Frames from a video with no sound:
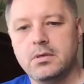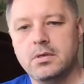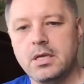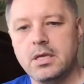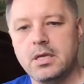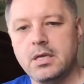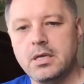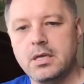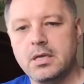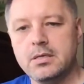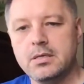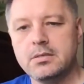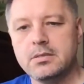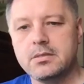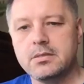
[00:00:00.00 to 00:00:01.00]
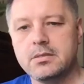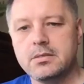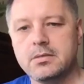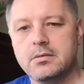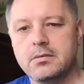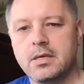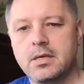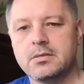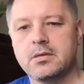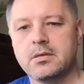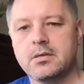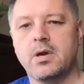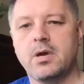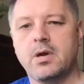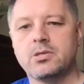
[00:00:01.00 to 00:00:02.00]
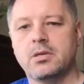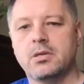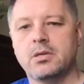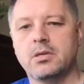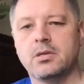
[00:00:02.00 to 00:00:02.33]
is that's a good question.